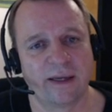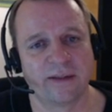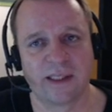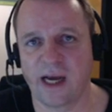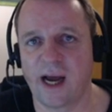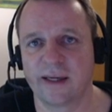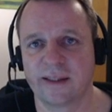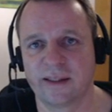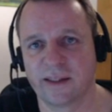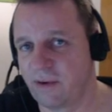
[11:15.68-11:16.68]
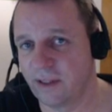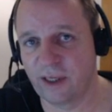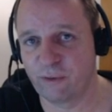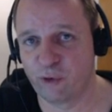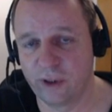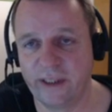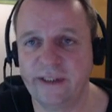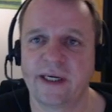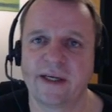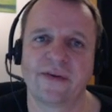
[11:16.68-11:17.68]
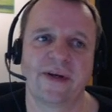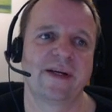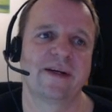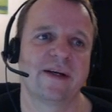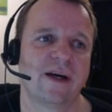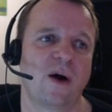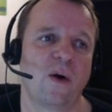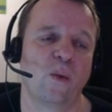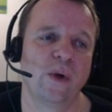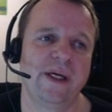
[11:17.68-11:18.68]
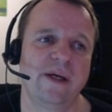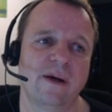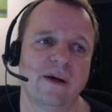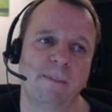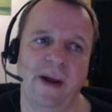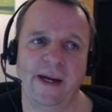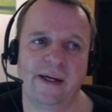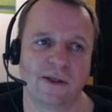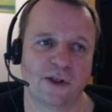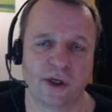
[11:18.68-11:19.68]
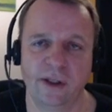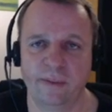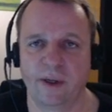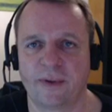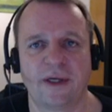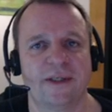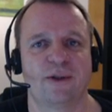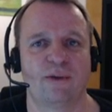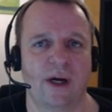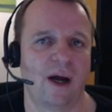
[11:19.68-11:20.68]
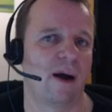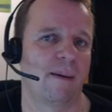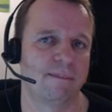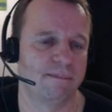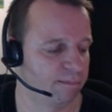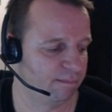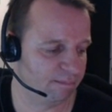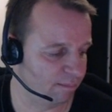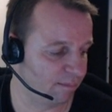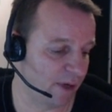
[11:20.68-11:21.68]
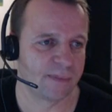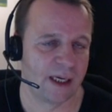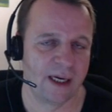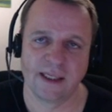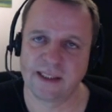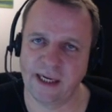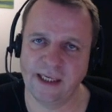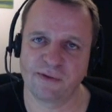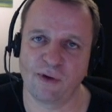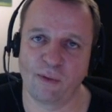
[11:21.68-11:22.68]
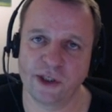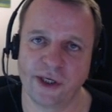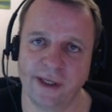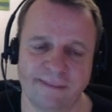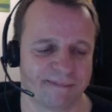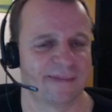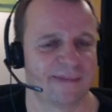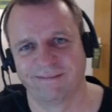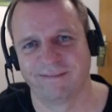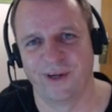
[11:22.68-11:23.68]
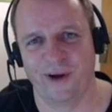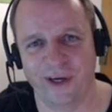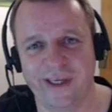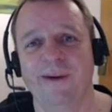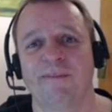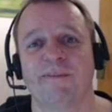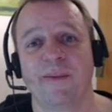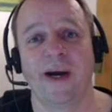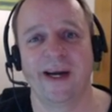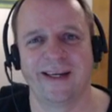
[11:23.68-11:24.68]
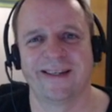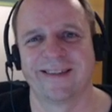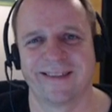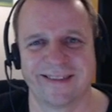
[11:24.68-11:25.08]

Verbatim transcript: the target is wonderful, and I think uh, we make ChiliPeppr two R. Thanks for watching. Okay, bye-bye.